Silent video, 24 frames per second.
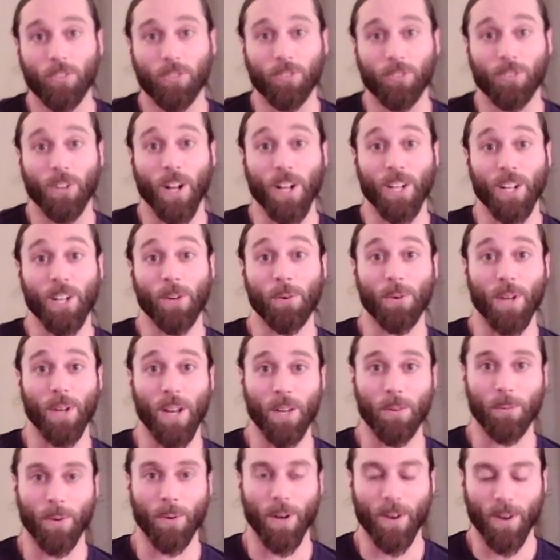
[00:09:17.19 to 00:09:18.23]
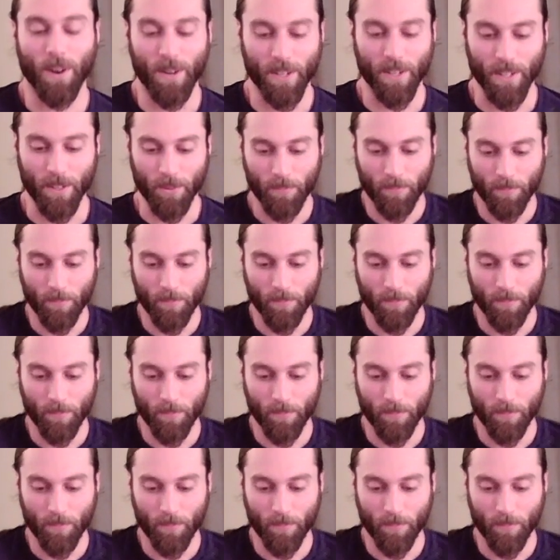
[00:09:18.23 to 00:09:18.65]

you're not going anywhere, are you?